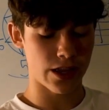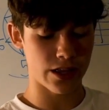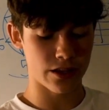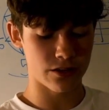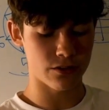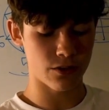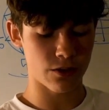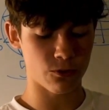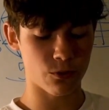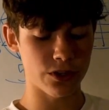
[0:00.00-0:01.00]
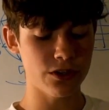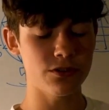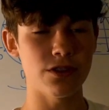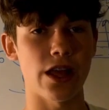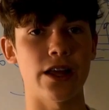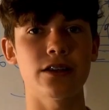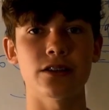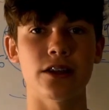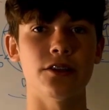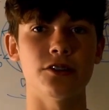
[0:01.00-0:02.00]
And the way you do that
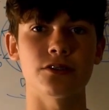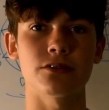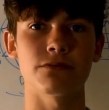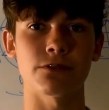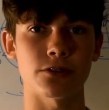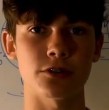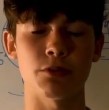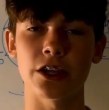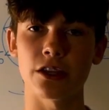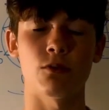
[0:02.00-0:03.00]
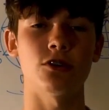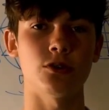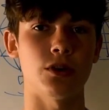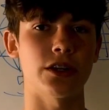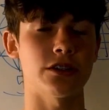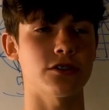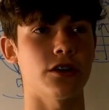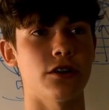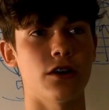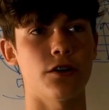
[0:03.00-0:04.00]
is first picking what you want to get
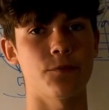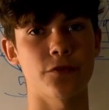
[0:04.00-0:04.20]
started on.